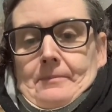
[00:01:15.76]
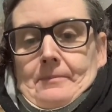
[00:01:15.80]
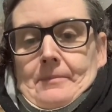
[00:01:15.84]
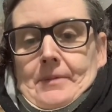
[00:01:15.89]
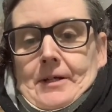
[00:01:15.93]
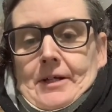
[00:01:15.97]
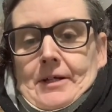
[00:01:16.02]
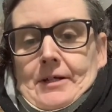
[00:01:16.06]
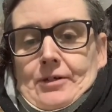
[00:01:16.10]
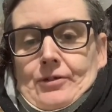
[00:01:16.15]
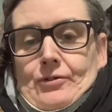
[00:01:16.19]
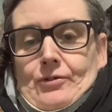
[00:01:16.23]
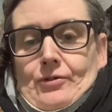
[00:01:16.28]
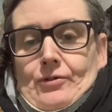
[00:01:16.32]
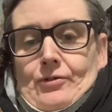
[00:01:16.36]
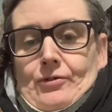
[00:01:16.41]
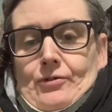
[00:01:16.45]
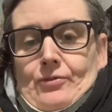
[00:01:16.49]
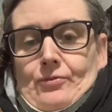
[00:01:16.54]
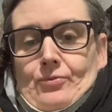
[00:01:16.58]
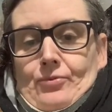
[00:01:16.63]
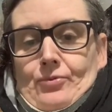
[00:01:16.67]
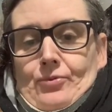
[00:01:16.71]

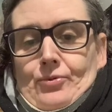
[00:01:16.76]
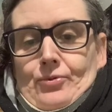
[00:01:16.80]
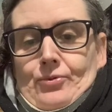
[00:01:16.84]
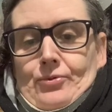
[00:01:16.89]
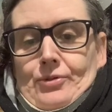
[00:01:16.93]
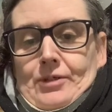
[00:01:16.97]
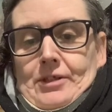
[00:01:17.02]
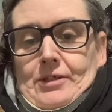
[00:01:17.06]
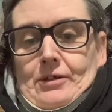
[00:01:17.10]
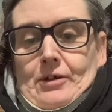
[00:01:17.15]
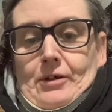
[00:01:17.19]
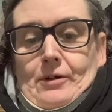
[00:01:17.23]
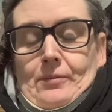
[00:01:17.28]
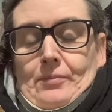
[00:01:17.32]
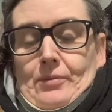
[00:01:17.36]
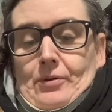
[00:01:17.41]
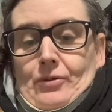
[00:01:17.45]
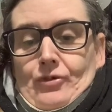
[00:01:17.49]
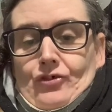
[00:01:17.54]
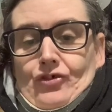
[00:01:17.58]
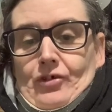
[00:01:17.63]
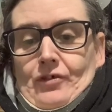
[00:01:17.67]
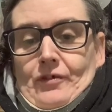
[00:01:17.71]
Mags Rooney. I
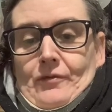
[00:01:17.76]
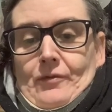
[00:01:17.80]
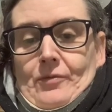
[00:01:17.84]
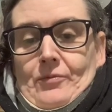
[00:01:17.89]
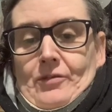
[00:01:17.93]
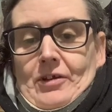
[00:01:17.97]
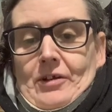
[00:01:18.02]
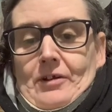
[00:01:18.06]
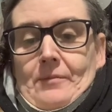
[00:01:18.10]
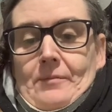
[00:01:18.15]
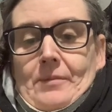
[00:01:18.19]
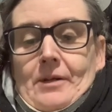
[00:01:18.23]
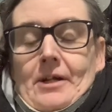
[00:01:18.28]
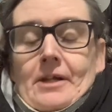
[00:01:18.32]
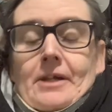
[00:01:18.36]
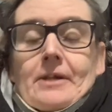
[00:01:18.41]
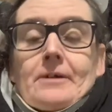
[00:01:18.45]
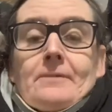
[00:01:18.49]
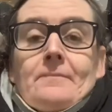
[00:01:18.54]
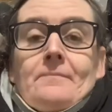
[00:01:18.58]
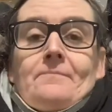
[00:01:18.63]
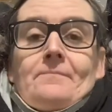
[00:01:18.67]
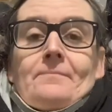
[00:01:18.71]
apologise if I'm saying it,
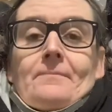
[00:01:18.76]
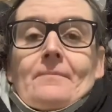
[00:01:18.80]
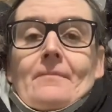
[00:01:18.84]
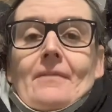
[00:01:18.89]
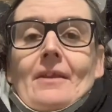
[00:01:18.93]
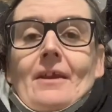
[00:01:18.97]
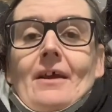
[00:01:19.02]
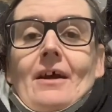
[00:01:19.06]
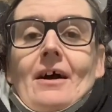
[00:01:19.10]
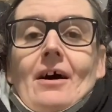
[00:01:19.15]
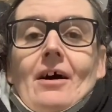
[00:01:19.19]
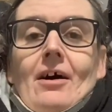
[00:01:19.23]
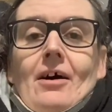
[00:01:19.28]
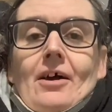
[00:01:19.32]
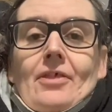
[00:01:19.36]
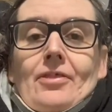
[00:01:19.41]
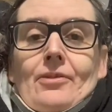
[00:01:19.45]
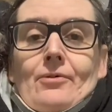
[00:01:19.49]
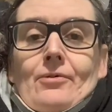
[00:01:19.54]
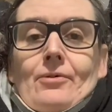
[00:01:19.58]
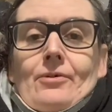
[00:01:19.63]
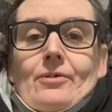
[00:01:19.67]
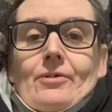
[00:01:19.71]
Bianca. I
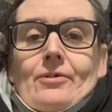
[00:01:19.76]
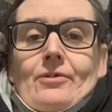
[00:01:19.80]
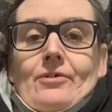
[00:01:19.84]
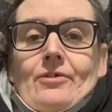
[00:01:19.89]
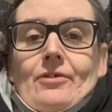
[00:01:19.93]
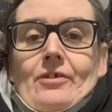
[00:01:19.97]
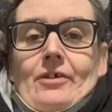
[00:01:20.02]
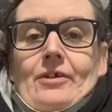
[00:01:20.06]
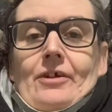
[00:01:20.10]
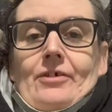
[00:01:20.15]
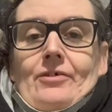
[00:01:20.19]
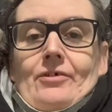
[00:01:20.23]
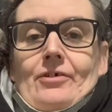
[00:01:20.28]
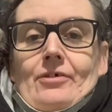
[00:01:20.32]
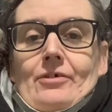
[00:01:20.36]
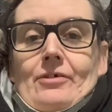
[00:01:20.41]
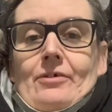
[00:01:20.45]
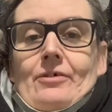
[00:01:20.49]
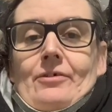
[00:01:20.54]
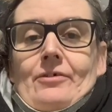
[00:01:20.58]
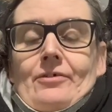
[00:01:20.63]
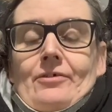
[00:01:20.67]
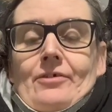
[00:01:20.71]
thought Celine
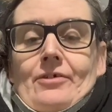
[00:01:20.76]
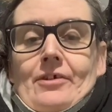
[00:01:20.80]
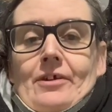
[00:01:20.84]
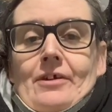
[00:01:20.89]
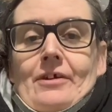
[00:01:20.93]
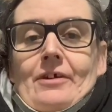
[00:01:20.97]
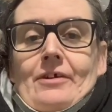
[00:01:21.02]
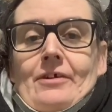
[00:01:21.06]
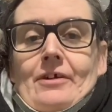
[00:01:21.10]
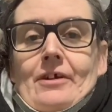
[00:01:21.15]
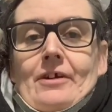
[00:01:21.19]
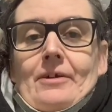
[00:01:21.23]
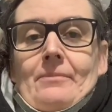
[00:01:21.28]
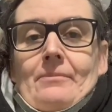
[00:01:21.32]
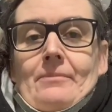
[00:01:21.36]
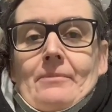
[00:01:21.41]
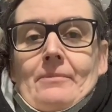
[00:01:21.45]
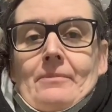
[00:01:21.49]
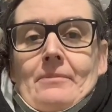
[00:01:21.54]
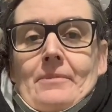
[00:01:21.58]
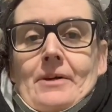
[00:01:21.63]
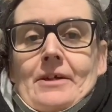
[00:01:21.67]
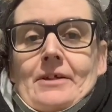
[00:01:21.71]
Dion did an
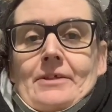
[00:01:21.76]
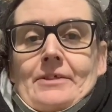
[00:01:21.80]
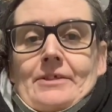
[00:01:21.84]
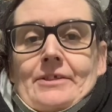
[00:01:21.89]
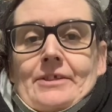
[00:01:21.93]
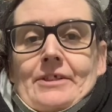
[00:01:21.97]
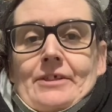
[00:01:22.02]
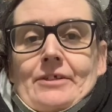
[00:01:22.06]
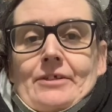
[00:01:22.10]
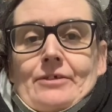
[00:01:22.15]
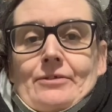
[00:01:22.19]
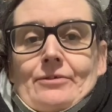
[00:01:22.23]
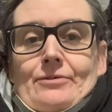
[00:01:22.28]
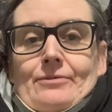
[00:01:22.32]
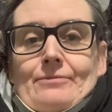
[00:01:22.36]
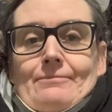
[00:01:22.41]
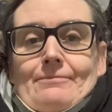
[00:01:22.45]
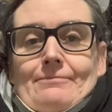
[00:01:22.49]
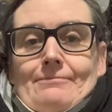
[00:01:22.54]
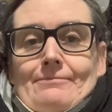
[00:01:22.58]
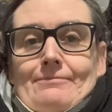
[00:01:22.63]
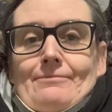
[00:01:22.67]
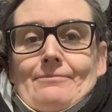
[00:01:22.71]

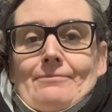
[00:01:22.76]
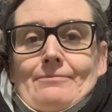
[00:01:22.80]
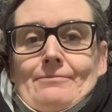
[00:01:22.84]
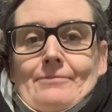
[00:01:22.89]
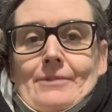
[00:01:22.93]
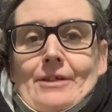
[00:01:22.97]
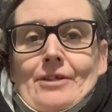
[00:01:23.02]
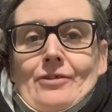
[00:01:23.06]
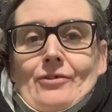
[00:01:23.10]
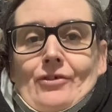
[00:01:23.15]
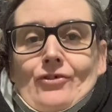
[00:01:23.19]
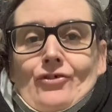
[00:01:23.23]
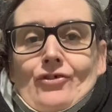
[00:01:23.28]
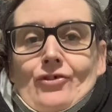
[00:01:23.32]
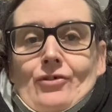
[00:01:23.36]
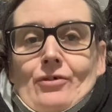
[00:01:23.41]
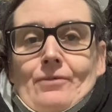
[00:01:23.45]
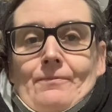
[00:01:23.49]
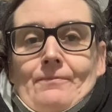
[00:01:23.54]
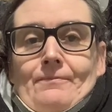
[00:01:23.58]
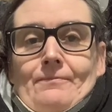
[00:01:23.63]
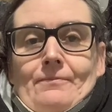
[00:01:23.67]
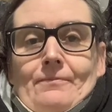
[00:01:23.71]
amazing, amazing
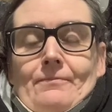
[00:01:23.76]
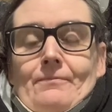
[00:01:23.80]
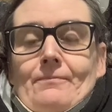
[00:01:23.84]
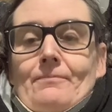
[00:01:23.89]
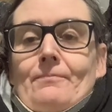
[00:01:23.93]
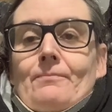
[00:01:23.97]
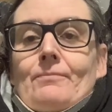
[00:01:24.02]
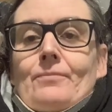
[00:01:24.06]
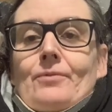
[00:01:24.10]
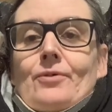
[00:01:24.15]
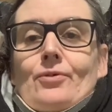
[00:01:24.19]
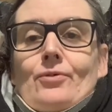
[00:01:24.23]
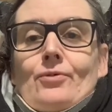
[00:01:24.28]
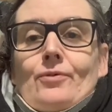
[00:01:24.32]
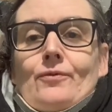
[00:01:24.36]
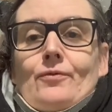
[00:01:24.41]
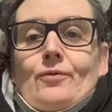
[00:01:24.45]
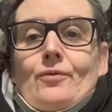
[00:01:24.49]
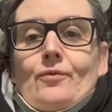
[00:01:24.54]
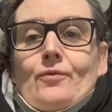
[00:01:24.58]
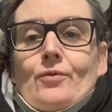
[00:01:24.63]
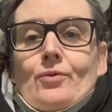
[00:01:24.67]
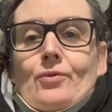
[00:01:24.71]
job.
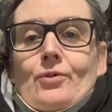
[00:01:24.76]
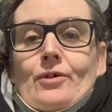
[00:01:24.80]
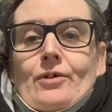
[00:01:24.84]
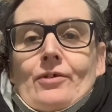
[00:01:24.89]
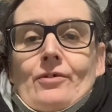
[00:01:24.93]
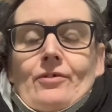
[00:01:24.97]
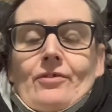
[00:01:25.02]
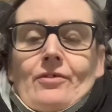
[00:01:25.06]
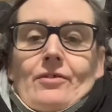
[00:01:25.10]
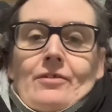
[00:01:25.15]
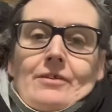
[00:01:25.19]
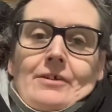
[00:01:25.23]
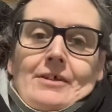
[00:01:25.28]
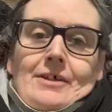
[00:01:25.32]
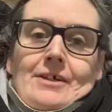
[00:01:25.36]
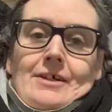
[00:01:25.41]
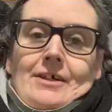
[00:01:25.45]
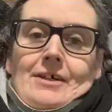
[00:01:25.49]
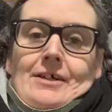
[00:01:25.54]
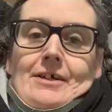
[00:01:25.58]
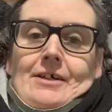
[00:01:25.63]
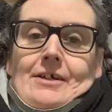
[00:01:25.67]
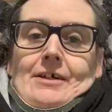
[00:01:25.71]
Beautiful voice.
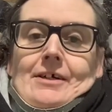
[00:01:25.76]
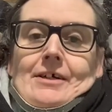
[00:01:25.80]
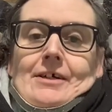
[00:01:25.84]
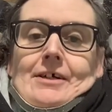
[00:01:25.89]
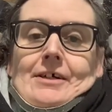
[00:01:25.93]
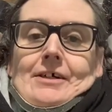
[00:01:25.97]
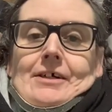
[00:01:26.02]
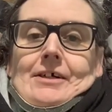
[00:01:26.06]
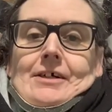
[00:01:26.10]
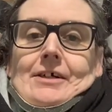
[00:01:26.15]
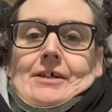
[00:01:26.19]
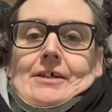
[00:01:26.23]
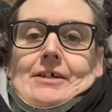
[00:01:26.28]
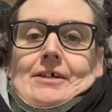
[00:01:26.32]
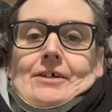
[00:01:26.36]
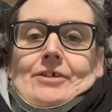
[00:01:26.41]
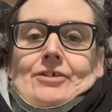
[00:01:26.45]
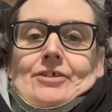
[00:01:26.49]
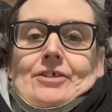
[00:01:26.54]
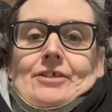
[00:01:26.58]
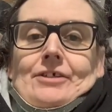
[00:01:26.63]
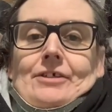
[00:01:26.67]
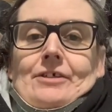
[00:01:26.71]

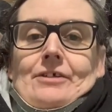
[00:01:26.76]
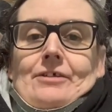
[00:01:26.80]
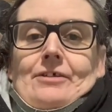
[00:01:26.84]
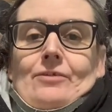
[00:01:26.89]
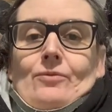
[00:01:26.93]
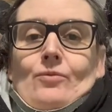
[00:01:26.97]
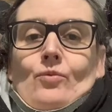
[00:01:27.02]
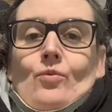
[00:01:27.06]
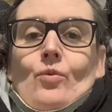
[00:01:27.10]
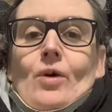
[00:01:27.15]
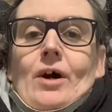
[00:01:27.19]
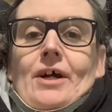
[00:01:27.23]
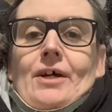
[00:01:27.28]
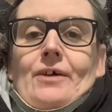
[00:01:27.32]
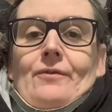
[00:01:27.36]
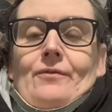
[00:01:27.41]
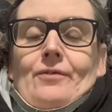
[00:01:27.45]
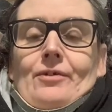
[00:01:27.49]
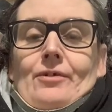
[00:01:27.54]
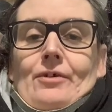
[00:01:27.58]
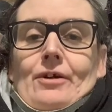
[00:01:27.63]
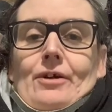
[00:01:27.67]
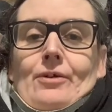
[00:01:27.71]
She didn't
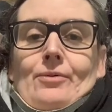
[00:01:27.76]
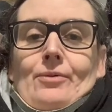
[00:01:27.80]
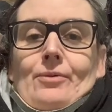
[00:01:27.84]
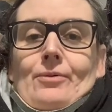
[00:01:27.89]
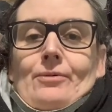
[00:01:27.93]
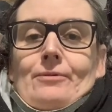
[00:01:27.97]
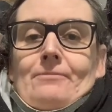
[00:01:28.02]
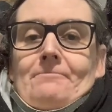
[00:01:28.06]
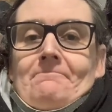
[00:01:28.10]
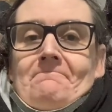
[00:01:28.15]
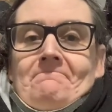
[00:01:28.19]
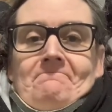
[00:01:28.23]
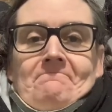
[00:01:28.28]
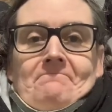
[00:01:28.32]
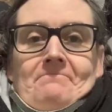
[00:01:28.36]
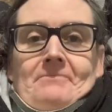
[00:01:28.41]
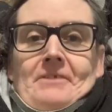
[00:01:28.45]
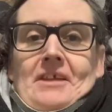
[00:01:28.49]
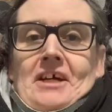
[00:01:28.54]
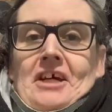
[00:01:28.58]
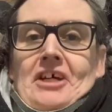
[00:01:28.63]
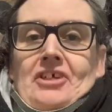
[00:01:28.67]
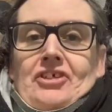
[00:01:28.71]
waver at all,
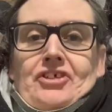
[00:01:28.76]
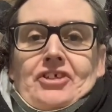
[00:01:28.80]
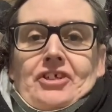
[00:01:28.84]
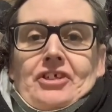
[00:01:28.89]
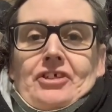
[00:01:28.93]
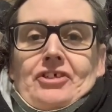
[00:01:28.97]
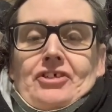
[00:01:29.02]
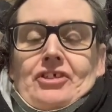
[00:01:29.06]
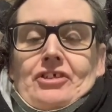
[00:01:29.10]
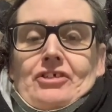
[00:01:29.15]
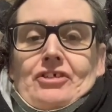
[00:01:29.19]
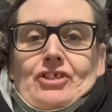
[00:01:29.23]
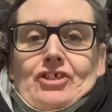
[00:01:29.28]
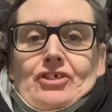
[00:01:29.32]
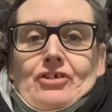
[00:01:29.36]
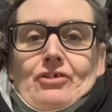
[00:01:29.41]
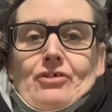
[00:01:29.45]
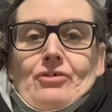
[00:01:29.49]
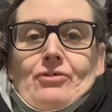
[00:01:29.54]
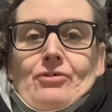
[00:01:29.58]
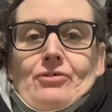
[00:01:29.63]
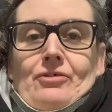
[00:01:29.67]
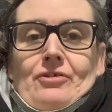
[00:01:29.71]
and she just
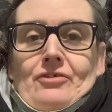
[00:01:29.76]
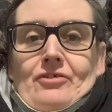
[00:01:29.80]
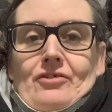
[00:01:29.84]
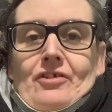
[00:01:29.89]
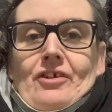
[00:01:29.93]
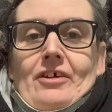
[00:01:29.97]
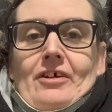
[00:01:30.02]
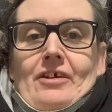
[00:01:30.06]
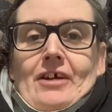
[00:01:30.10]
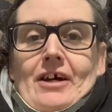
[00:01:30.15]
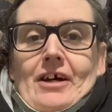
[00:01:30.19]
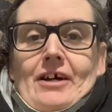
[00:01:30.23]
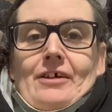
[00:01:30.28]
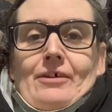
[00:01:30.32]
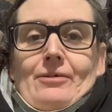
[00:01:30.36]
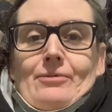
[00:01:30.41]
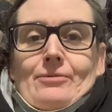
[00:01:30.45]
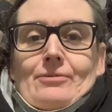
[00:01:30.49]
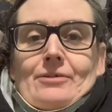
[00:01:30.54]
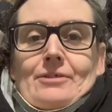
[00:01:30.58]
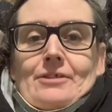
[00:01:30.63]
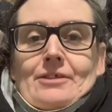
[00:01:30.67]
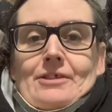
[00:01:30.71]
showed and said, hey
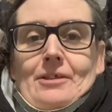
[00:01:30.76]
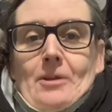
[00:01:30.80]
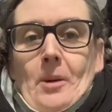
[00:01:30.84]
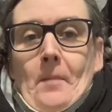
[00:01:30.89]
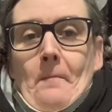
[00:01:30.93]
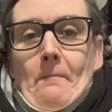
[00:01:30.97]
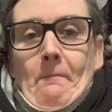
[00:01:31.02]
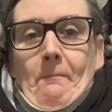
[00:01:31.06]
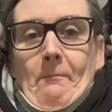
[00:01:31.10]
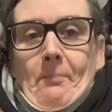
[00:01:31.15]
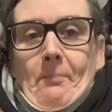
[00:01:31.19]
illness,